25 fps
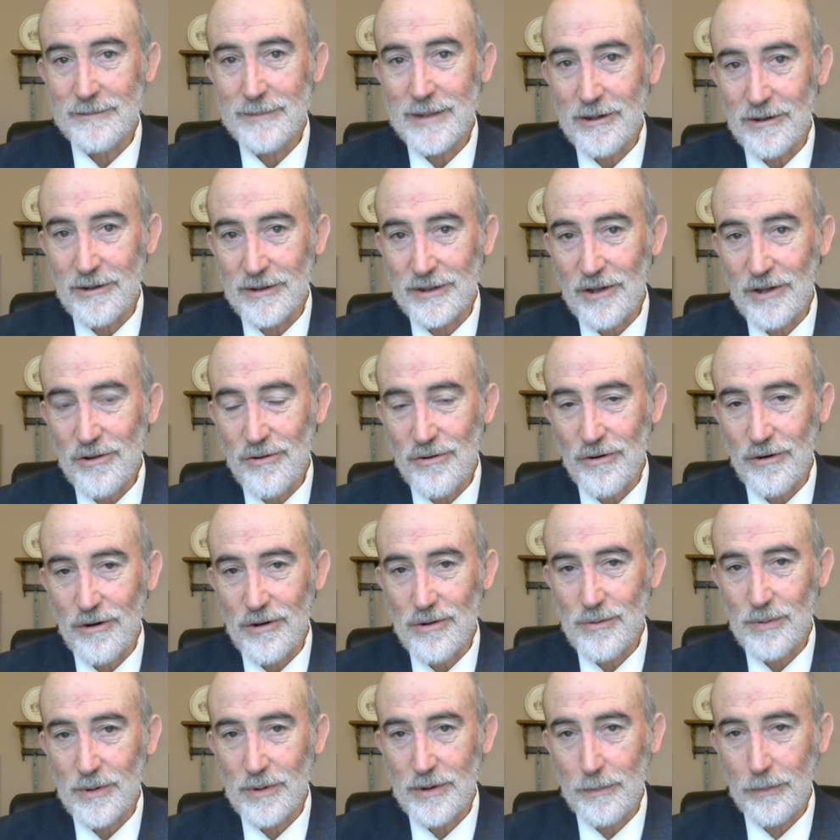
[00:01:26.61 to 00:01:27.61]
here at the
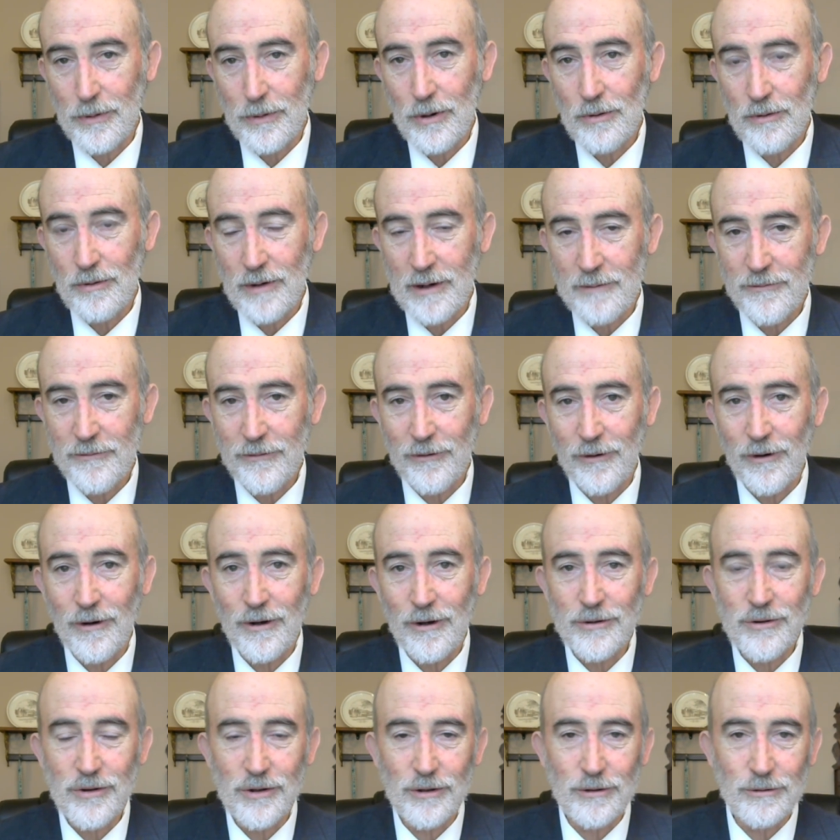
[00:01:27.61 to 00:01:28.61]
church with a program for all
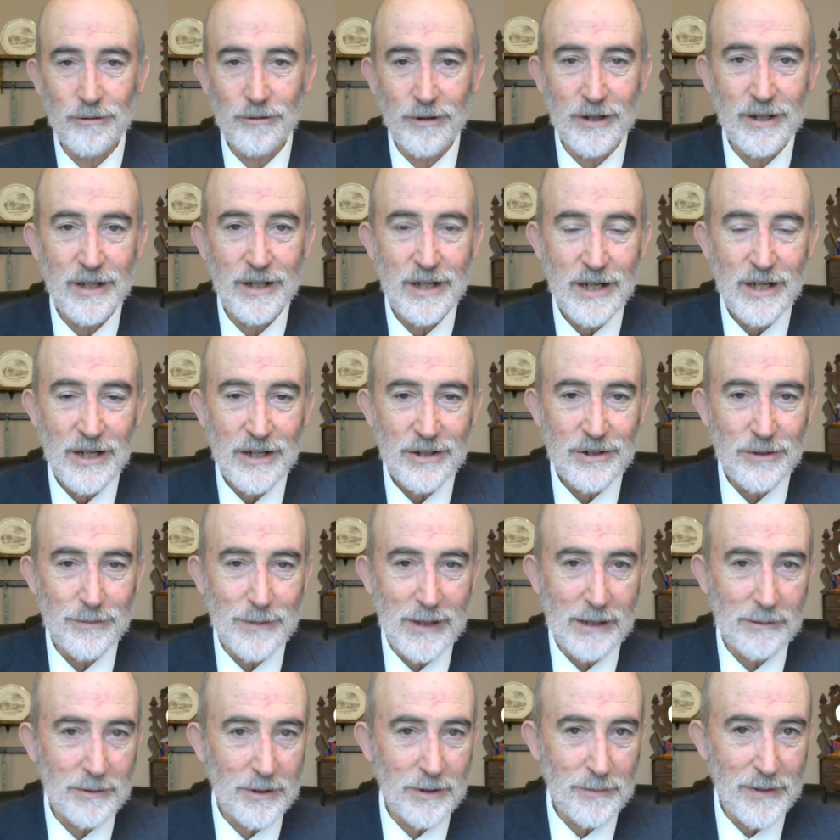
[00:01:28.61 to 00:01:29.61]
children to be
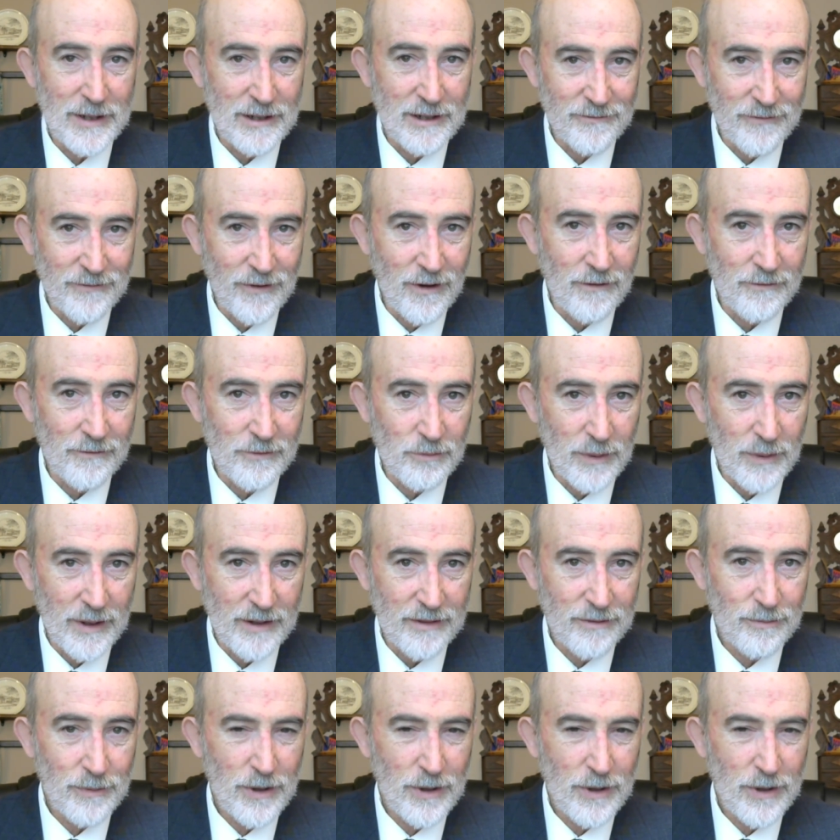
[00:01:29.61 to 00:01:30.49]
able to be involved with.